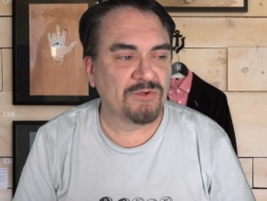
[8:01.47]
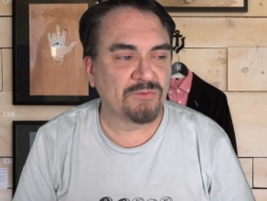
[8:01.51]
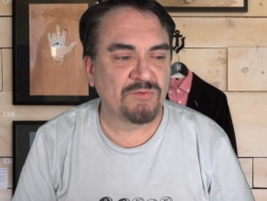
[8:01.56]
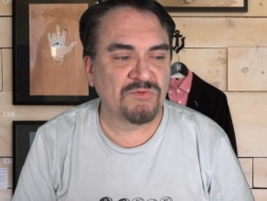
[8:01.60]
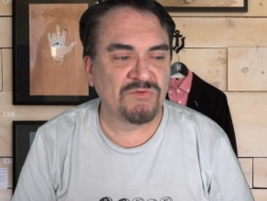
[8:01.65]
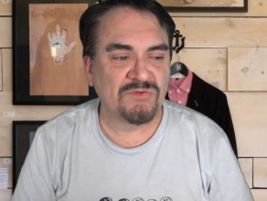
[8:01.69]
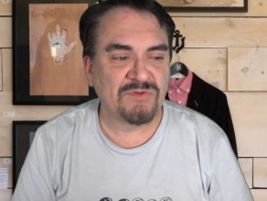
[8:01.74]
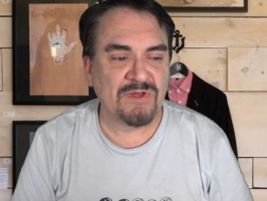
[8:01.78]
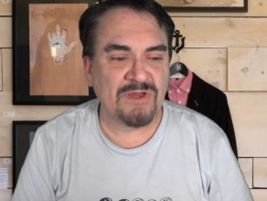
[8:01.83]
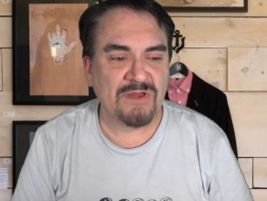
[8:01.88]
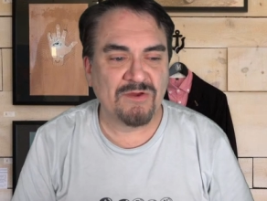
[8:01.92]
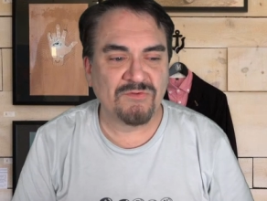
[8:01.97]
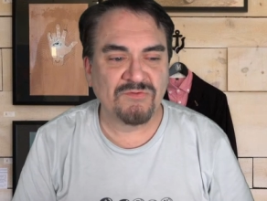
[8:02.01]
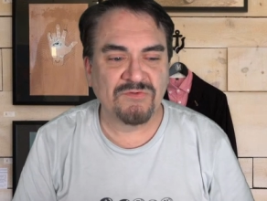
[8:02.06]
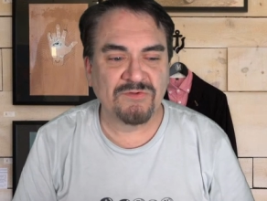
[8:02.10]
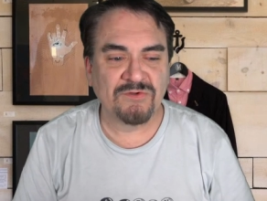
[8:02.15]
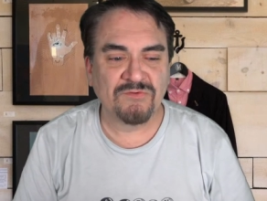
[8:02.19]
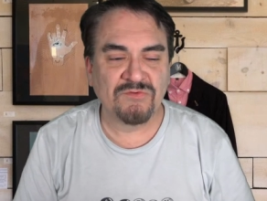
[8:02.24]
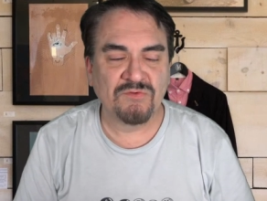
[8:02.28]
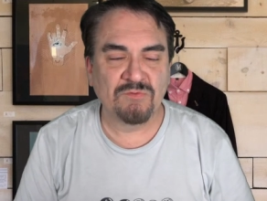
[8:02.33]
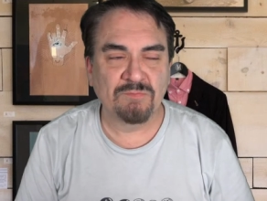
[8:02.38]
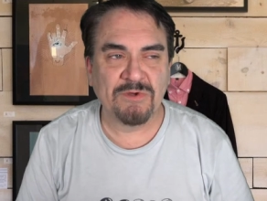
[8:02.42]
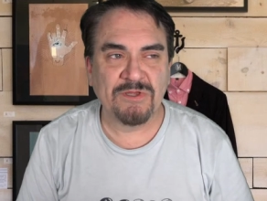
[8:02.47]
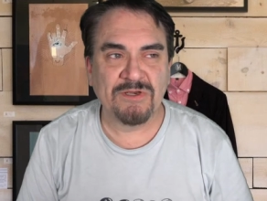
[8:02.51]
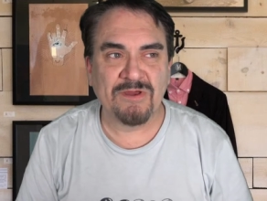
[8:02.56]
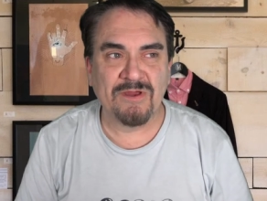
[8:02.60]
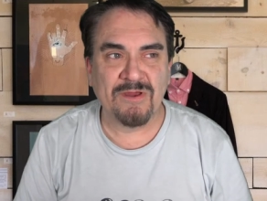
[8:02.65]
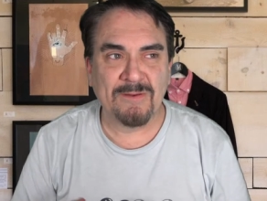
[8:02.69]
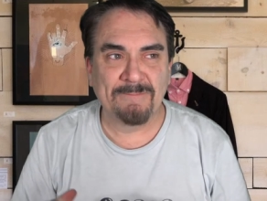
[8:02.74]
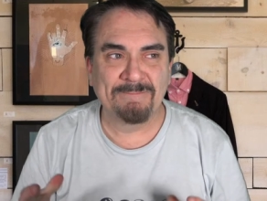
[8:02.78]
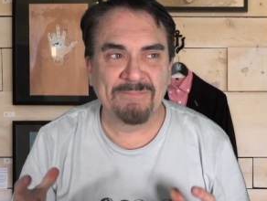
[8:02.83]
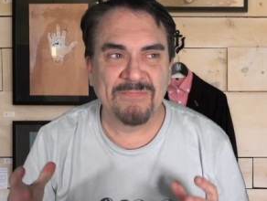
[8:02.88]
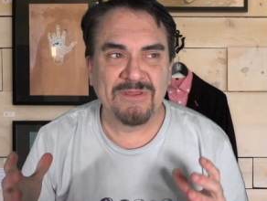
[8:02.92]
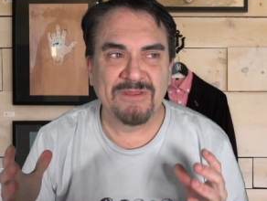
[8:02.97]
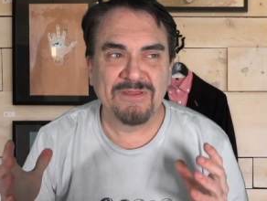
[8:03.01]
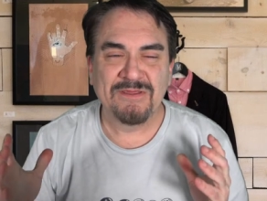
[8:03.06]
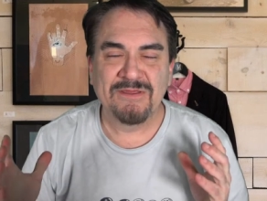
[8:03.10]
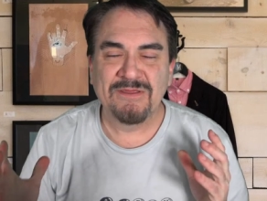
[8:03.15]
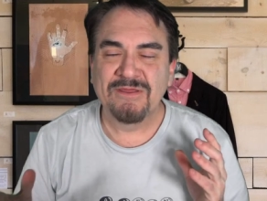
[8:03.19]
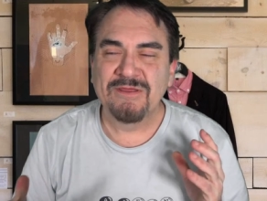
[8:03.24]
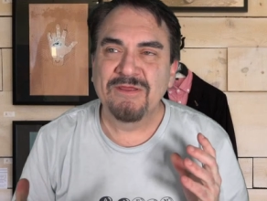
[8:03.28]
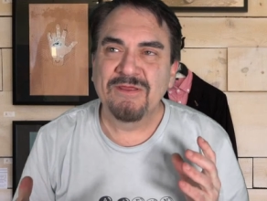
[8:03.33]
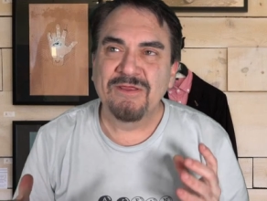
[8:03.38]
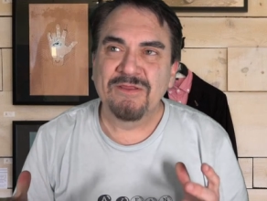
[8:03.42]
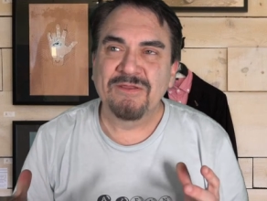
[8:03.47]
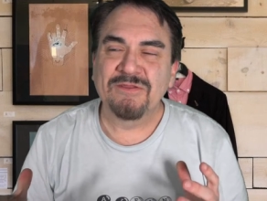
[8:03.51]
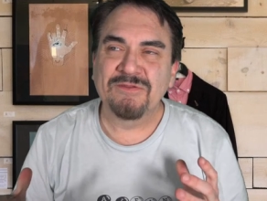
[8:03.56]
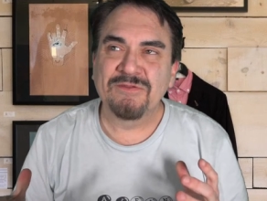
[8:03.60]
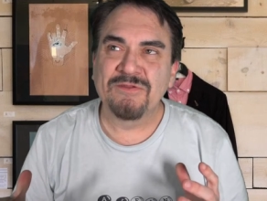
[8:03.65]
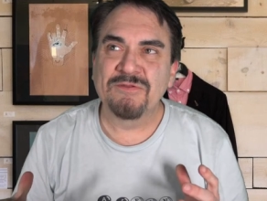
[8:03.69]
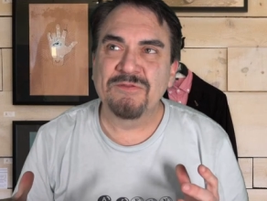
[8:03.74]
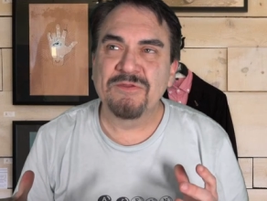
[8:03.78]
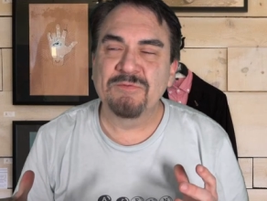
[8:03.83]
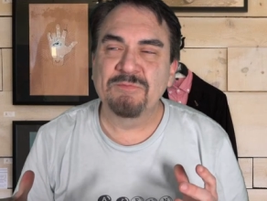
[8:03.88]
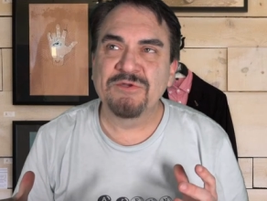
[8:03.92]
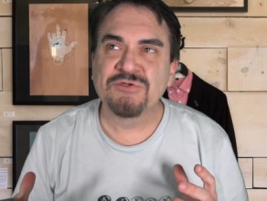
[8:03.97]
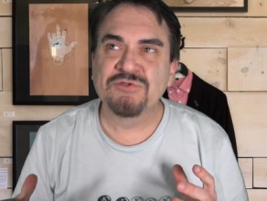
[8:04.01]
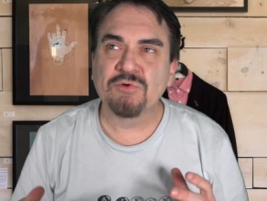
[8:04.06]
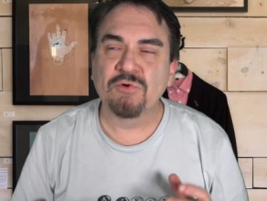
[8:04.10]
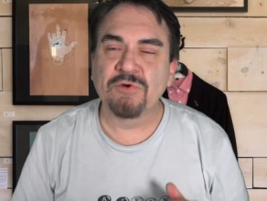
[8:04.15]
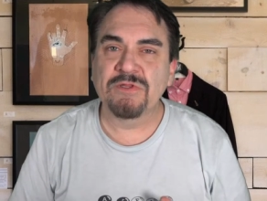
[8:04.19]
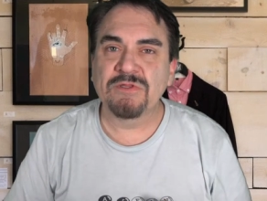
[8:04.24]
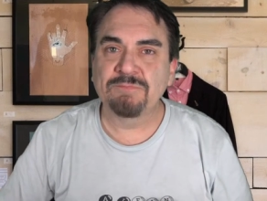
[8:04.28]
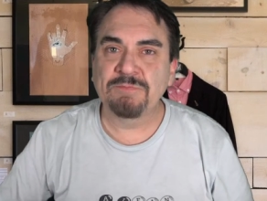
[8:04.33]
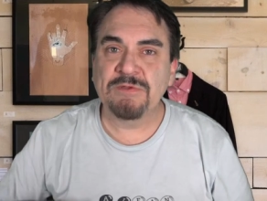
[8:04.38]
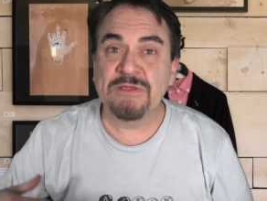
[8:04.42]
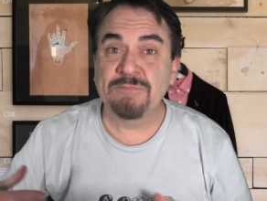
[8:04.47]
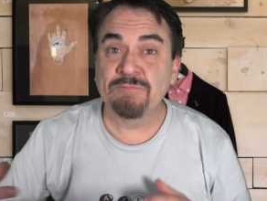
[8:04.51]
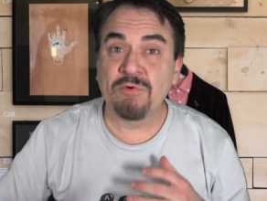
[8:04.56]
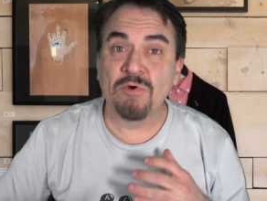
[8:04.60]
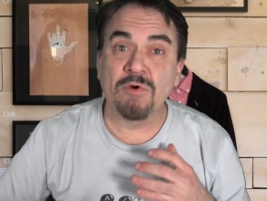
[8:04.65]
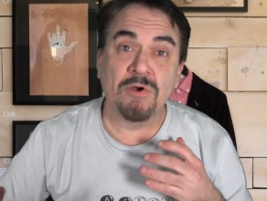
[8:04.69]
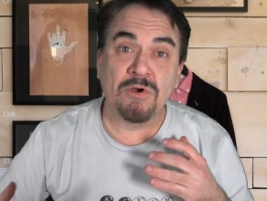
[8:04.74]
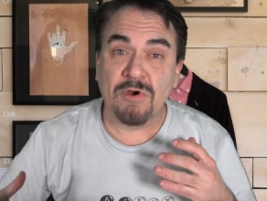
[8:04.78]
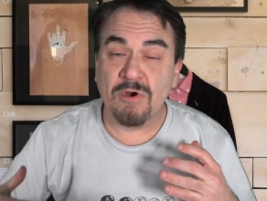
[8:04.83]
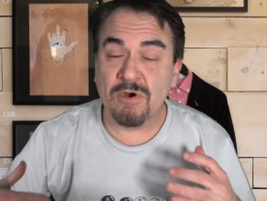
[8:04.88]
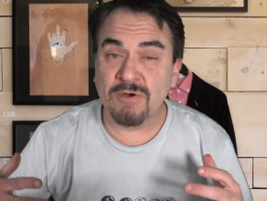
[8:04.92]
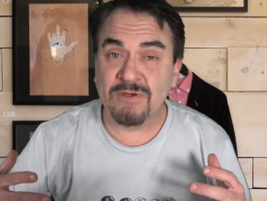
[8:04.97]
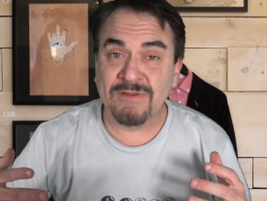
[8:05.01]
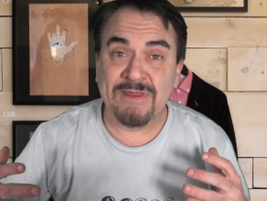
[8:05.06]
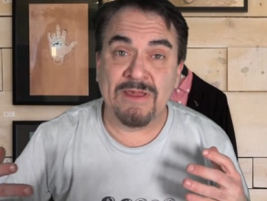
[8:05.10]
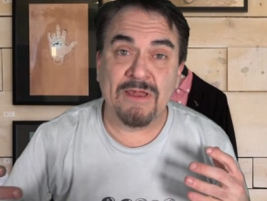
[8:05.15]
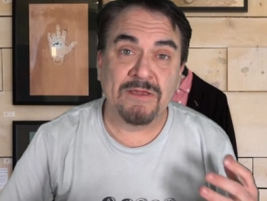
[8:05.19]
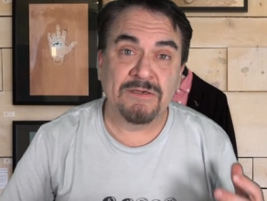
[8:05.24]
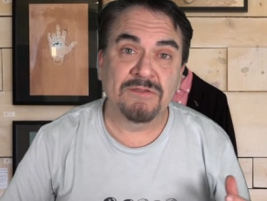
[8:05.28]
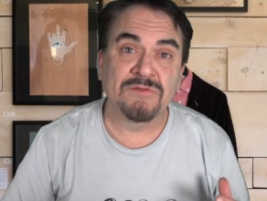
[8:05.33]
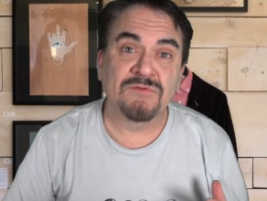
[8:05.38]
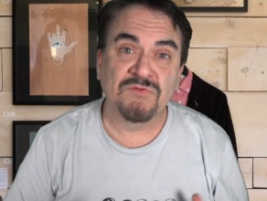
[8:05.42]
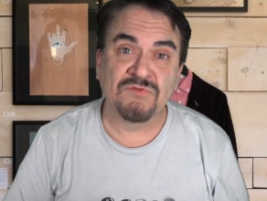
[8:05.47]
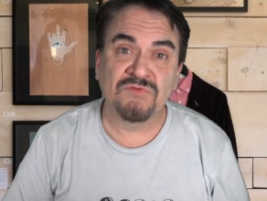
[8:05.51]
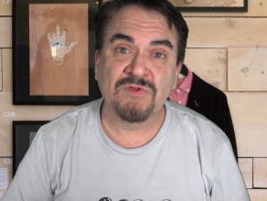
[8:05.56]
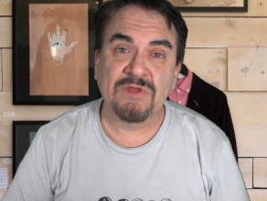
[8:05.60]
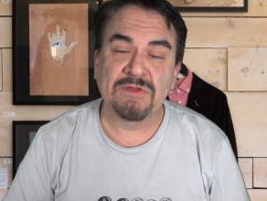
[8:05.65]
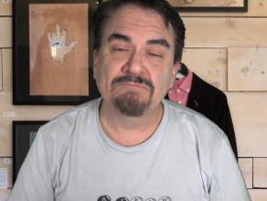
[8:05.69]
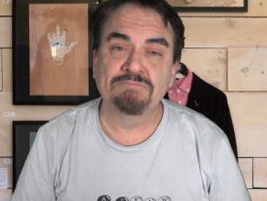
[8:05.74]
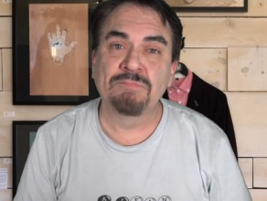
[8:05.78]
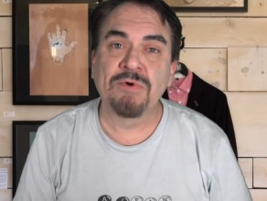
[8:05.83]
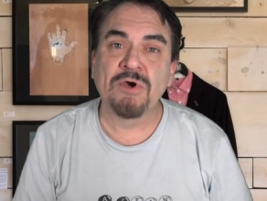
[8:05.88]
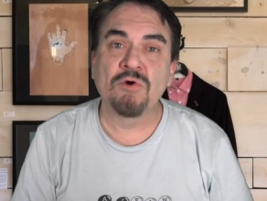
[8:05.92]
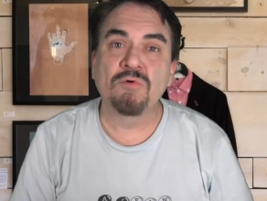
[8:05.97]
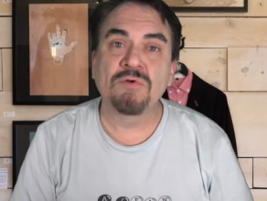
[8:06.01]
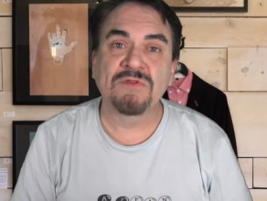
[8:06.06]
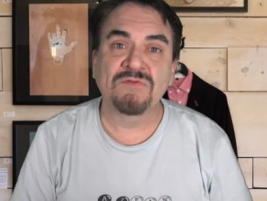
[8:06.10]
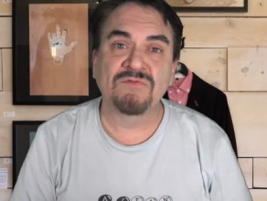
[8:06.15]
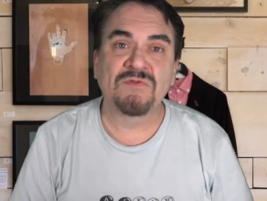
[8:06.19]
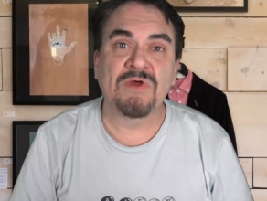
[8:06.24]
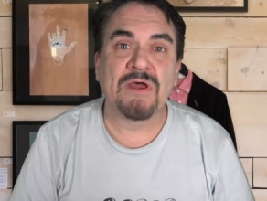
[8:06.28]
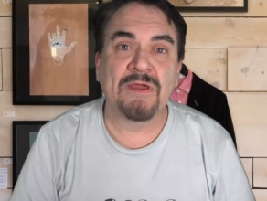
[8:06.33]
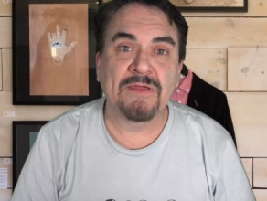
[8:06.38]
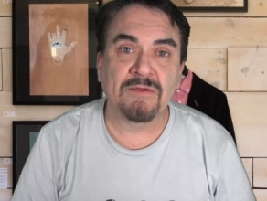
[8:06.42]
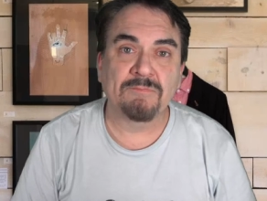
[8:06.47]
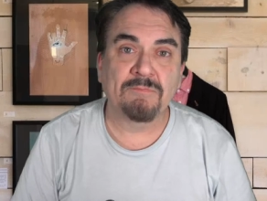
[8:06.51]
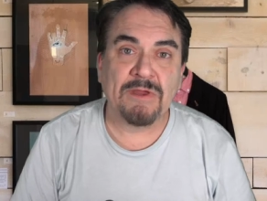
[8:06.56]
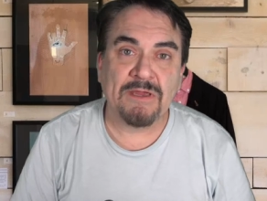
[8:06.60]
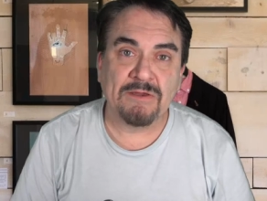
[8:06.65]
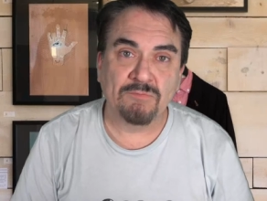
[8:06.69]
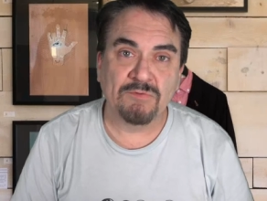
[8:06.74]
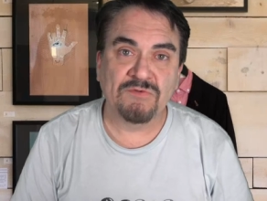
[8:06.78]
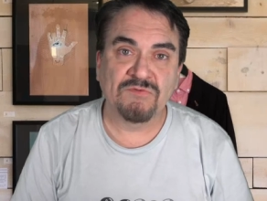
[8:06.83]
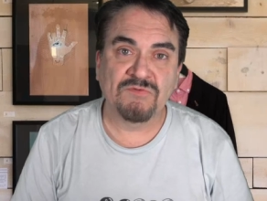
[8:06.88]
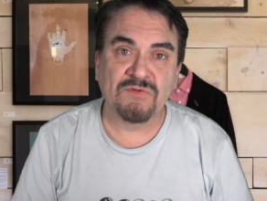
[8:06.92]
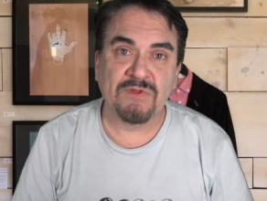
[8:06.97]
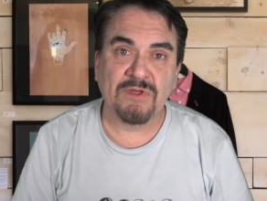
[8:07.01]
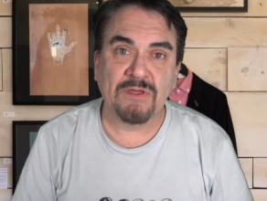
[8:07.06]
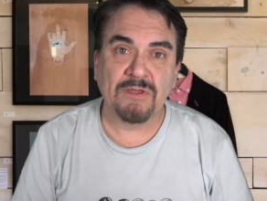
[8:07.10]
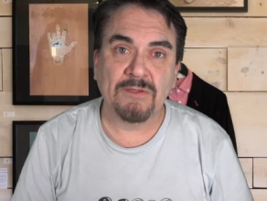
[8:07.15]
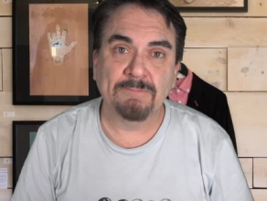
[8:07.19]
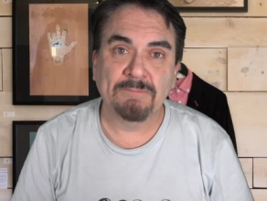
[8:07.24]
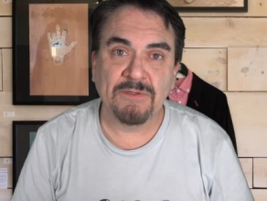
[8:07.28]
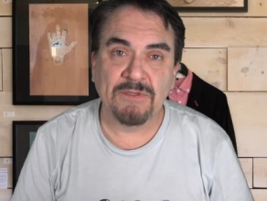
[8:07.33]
Picker was in the house there too, but the majority of the people are kind of in the same boat as I am, I would say.